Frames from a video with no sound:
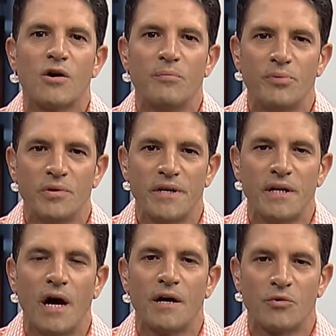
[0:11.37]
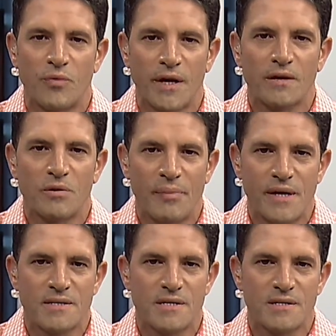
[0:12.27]
are bullied on a regular
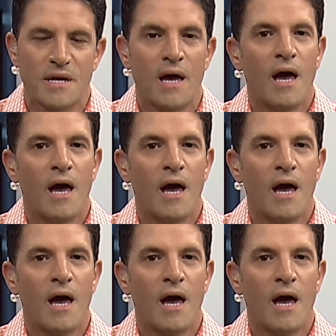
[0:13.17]
basis.